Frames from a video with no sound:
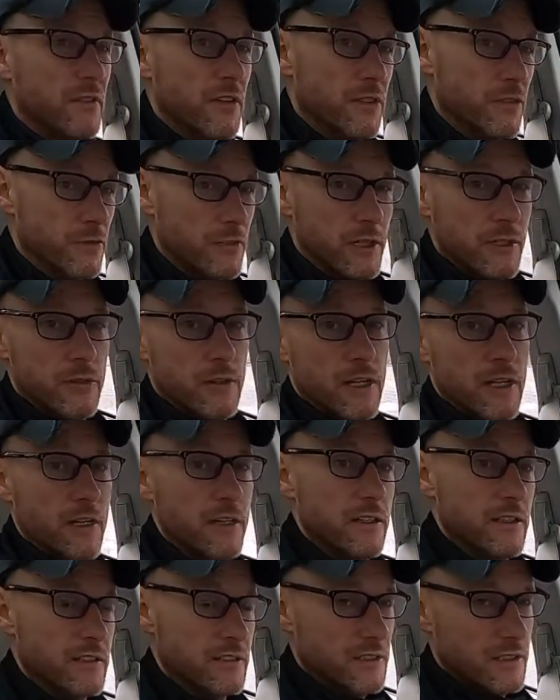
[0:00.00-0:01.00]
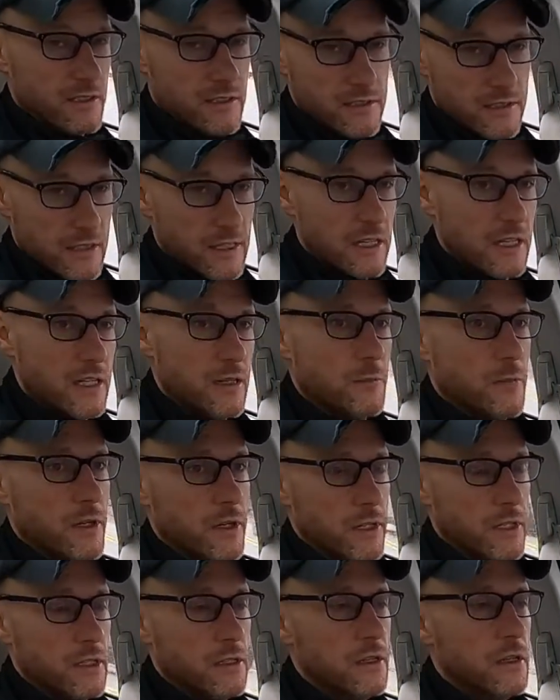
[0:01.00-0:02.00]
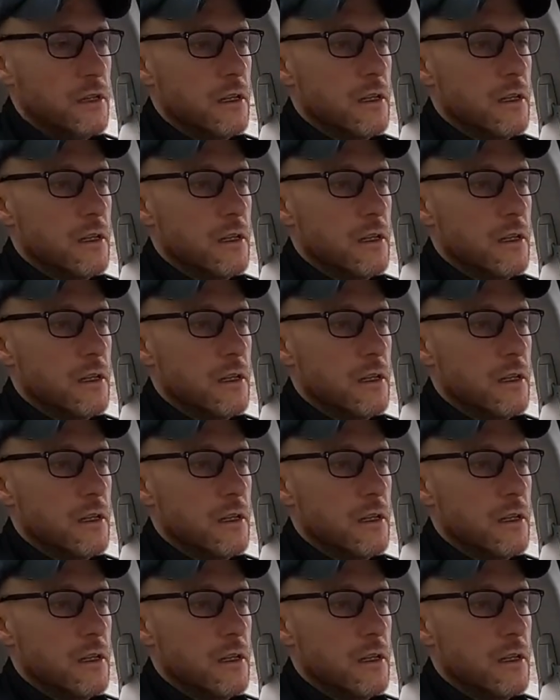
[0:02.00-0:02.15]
to 3 grand. It's a lot of money.